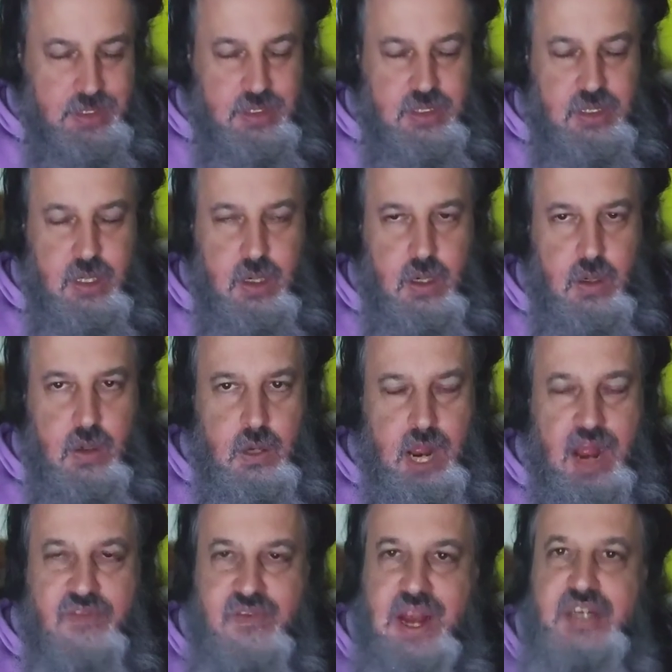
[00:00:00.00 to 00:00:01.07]
So
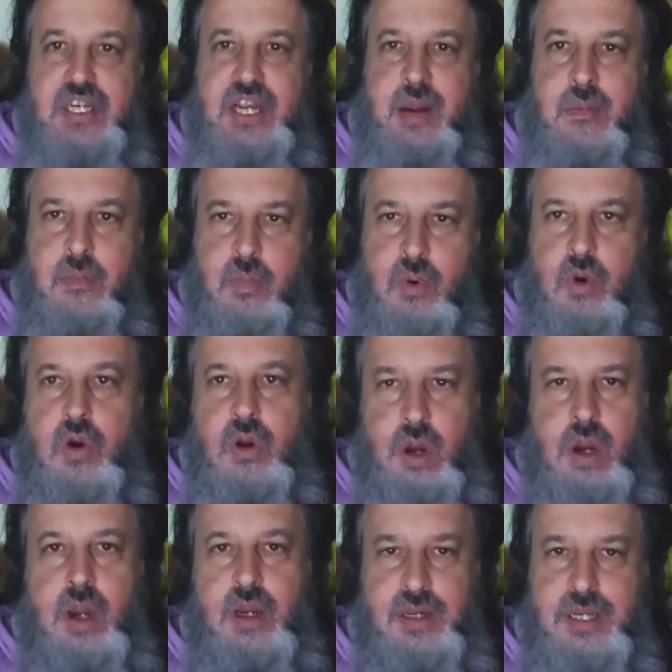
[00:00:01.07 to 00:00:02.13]
I've actually got more
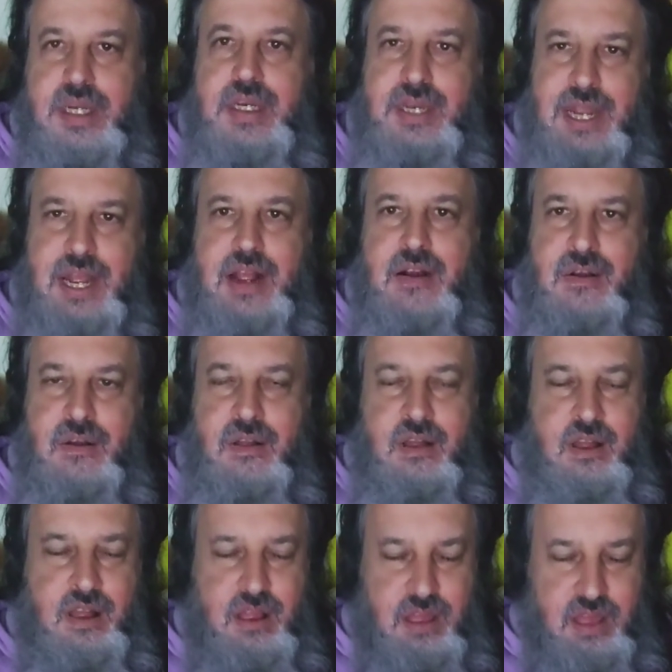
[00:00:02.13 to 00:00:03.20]
content now
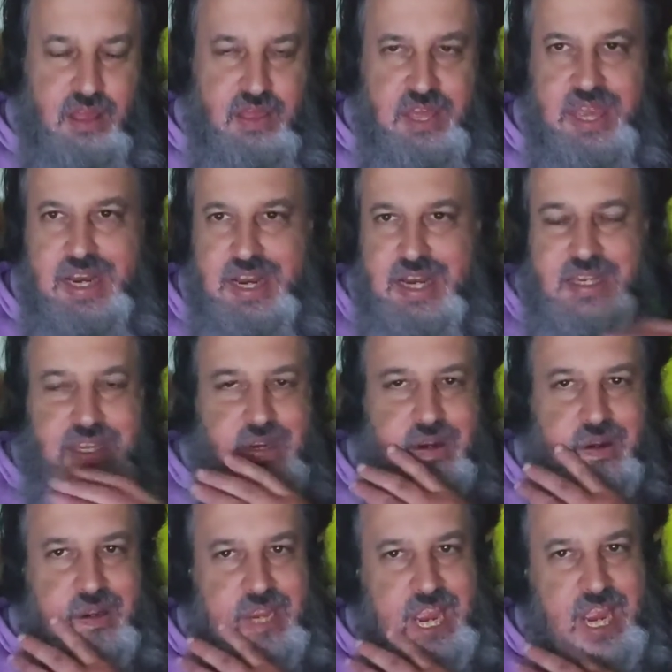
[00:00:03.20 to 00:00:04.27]
than I did
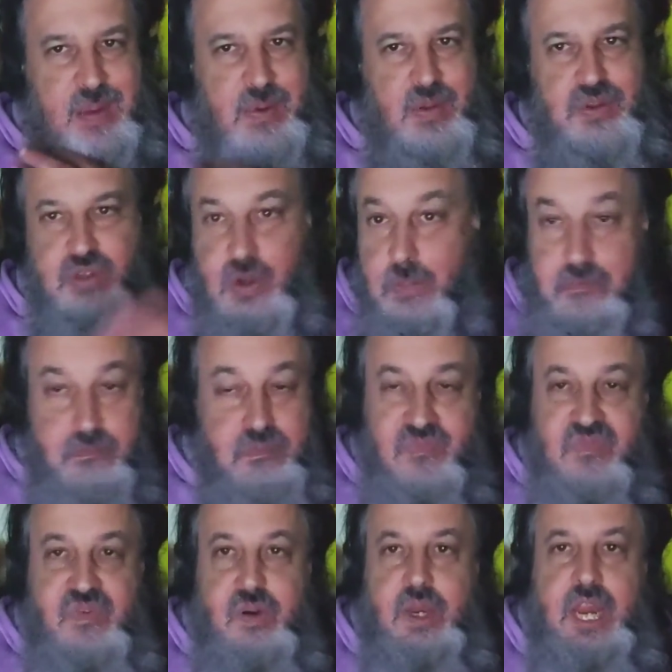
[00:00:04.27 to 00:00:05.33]
on cable. So
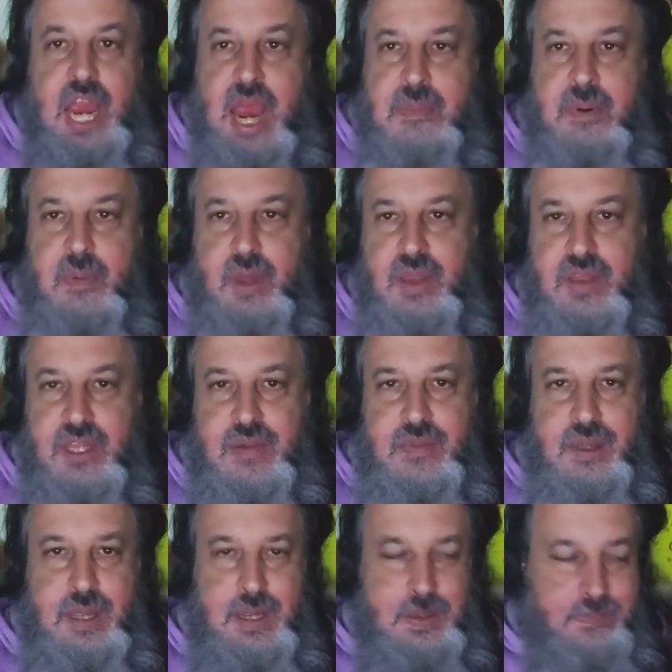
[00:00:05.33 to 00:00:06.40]
very happy with
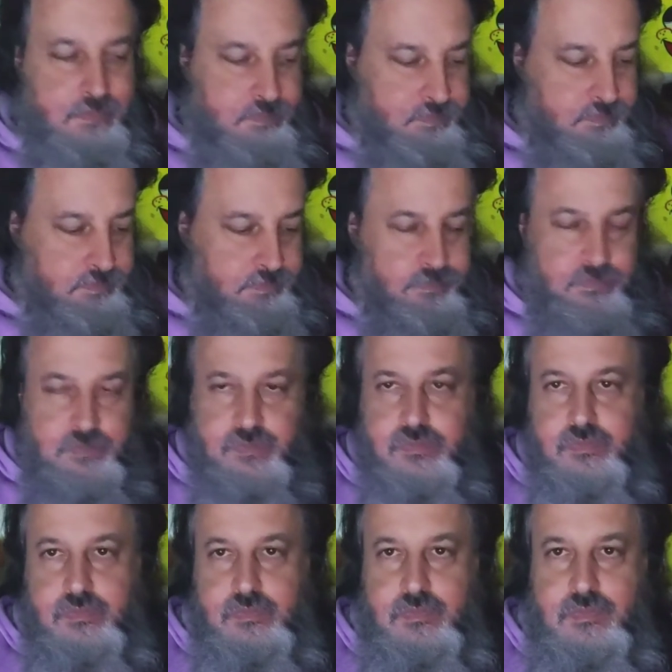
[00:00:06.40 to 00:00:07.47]
it. Um,
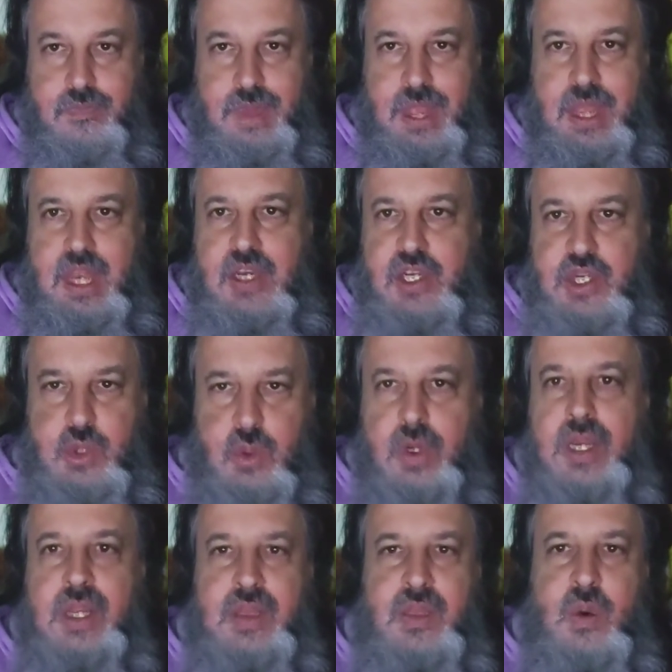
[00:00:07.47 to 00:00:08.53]

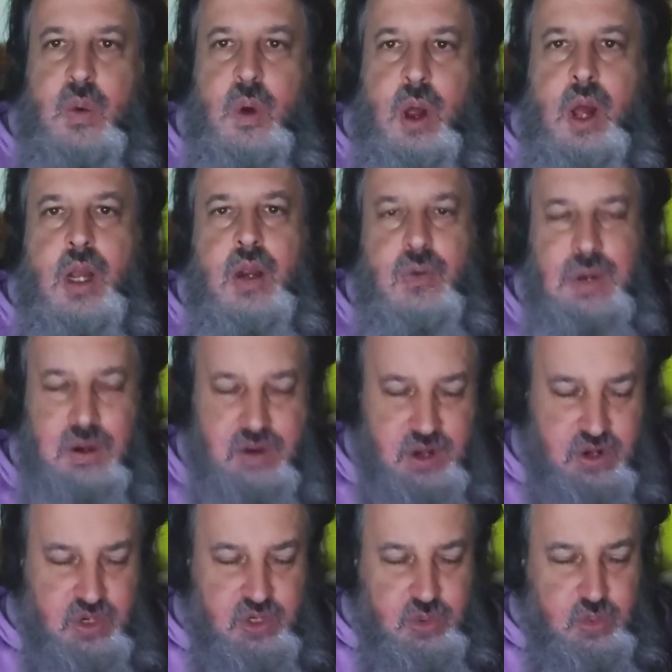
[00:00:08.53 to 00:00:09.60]
enjoying the walk around
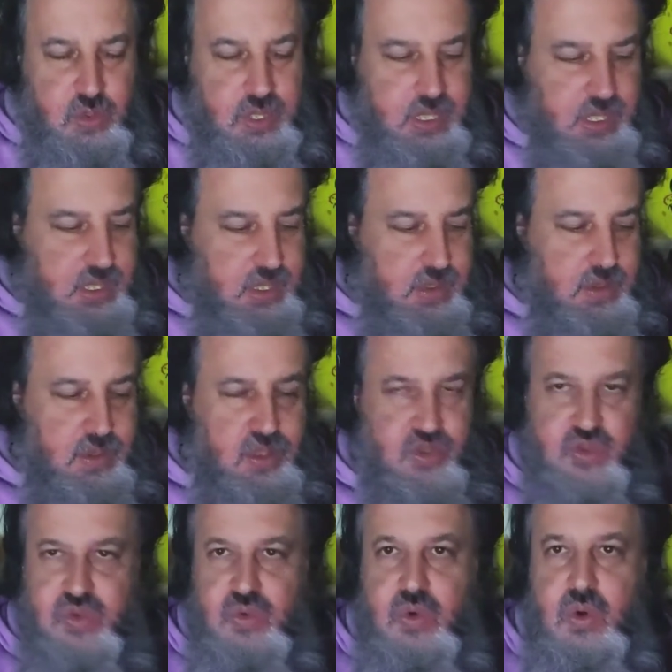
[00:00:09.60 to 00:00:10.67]
and enjoying the
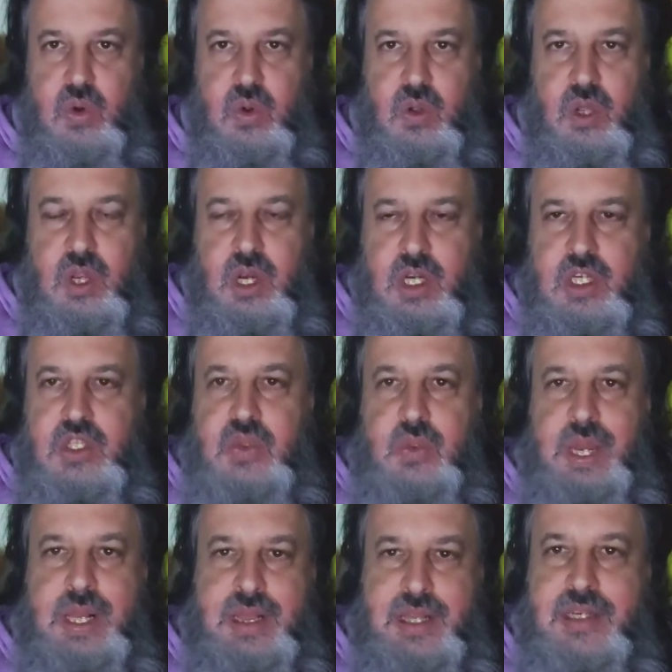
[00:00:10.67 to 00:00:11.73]
stroll. Just the
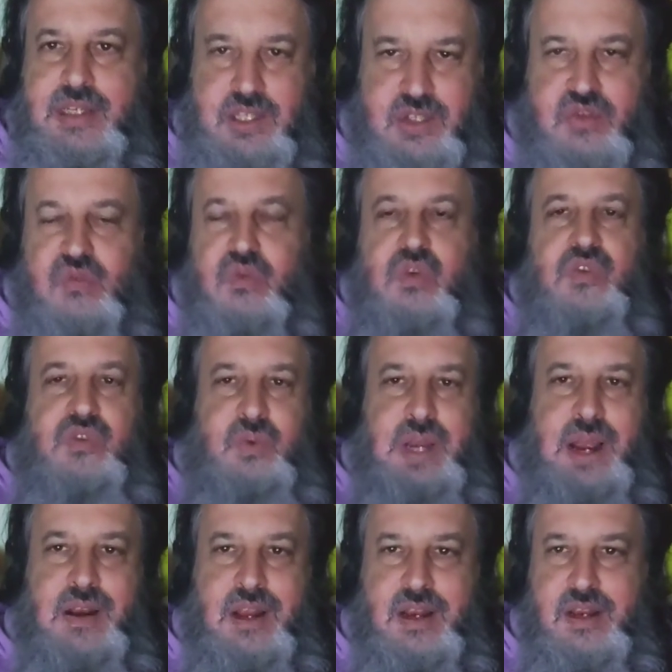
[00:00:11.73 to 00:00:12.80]
way Clint just strolls
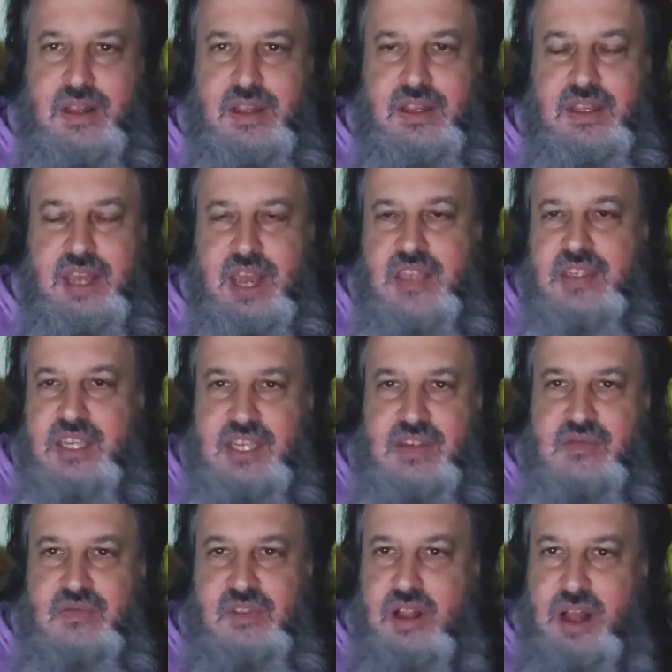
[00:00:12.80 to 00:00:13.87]
around and does
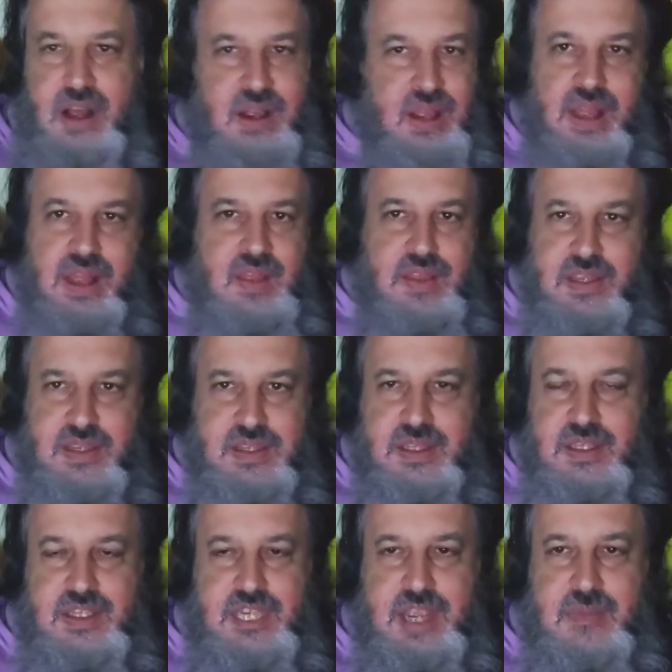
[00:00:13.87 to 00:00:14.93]
his vlog. This is
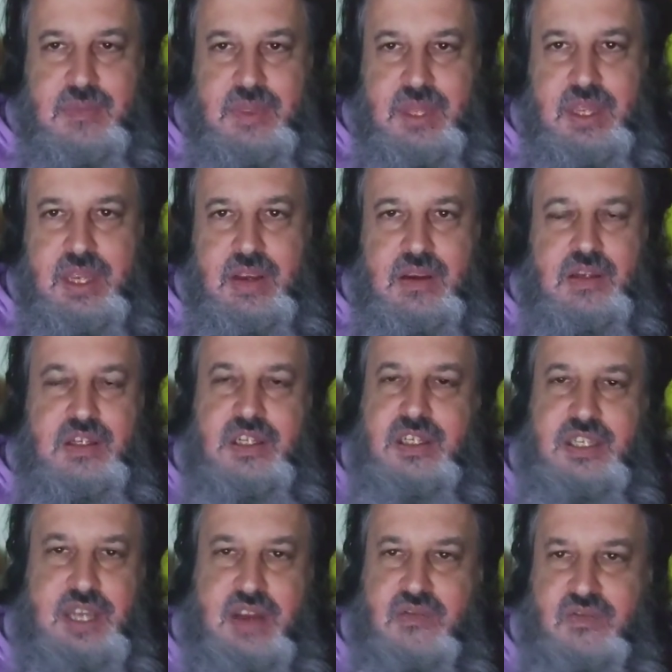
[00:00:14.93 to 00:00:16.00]
the same thing here. It's
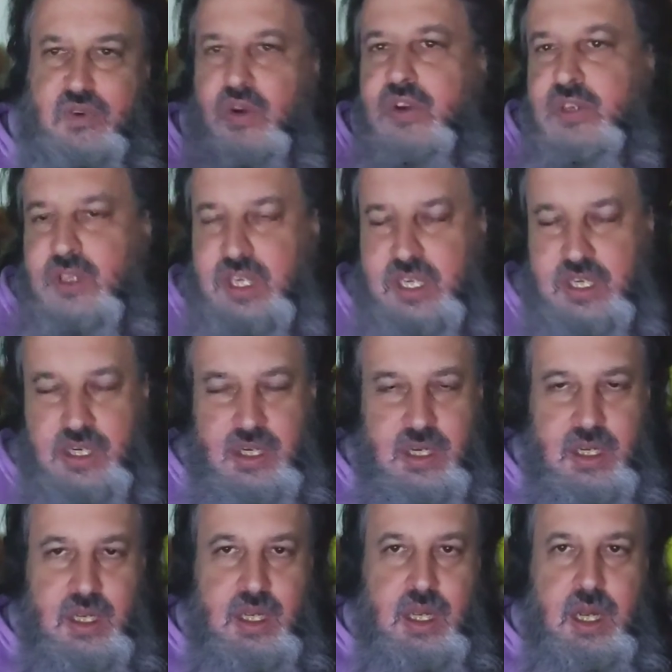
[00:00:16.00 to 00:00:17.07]
just done virtually
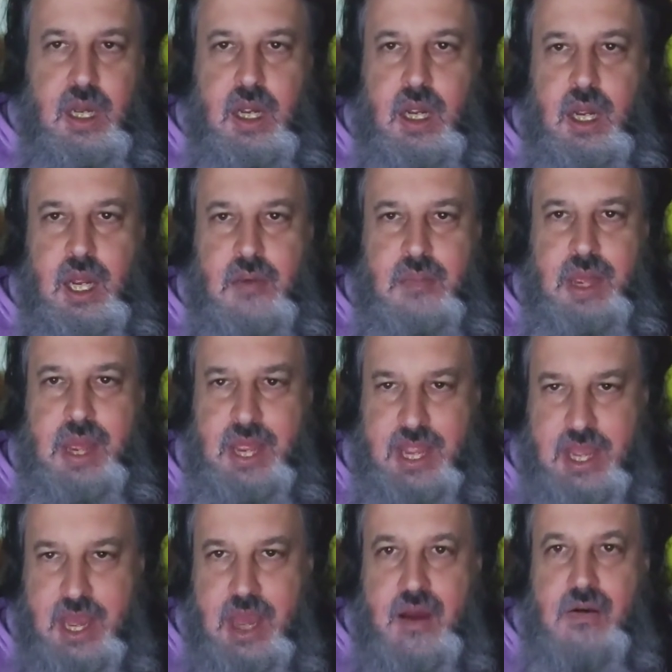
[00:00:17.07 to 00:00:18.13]
uh, on my
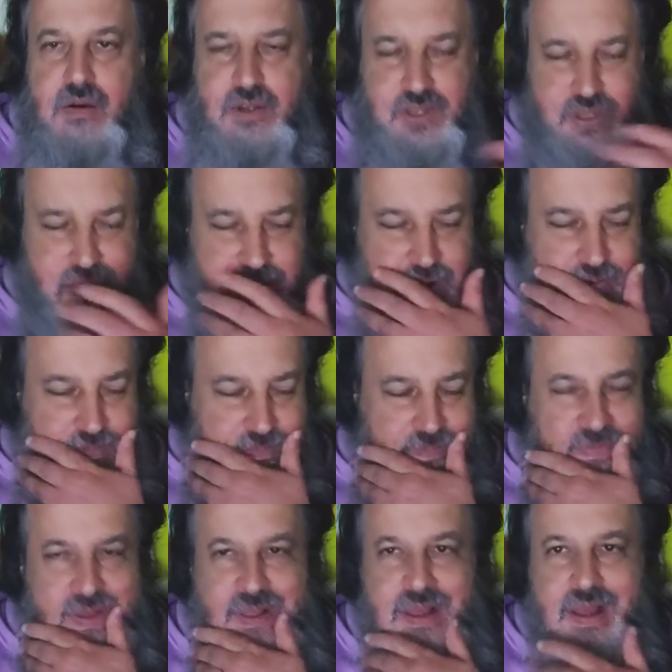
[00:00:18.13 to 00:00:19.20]
couch. So
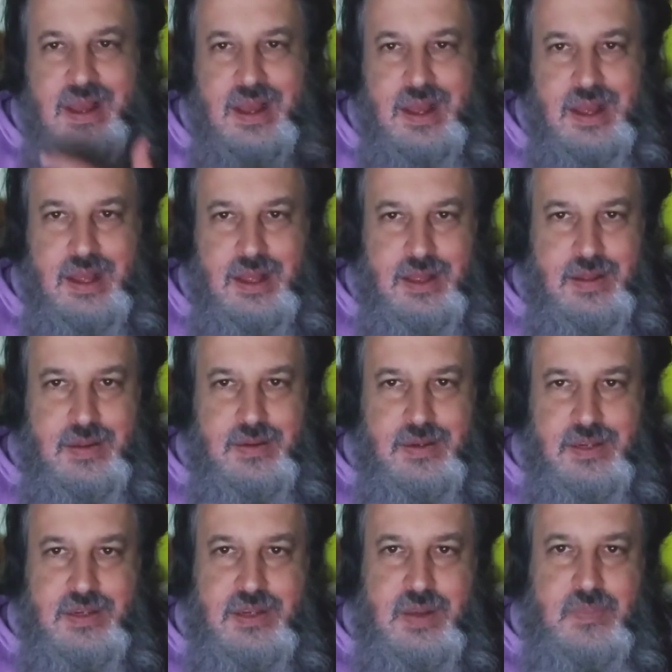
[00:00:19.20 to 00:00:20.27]
uh,
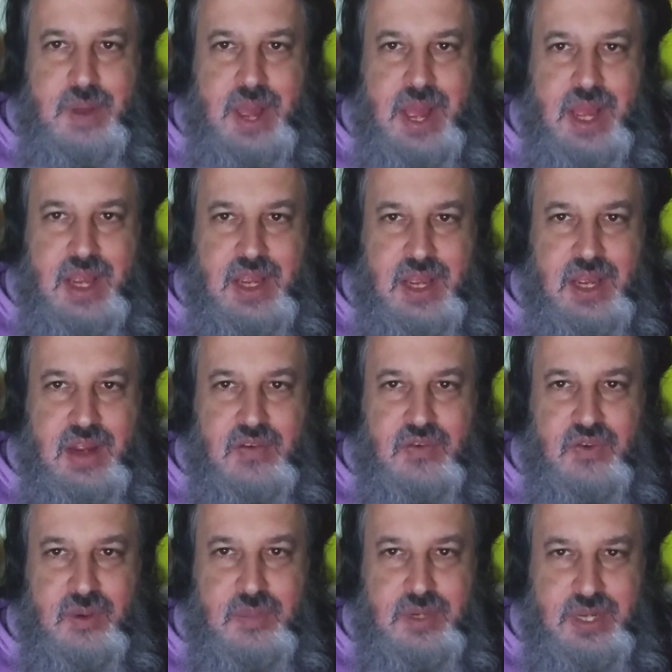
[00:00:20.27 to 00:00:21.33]
just got back uh,
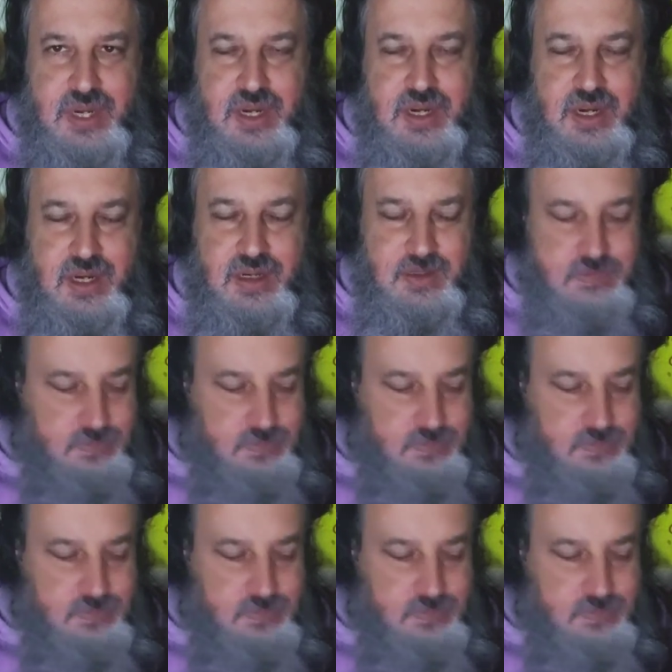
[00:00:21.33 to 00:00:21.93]
from dinner.